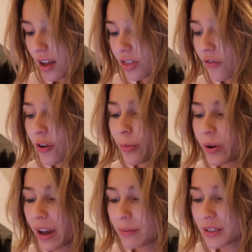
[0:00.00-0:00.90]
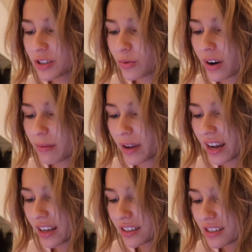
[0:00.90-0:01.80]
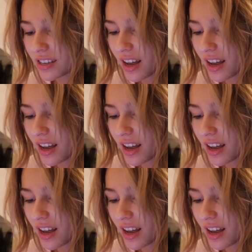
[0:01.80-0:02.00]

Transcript: the football game's in twenty minutes.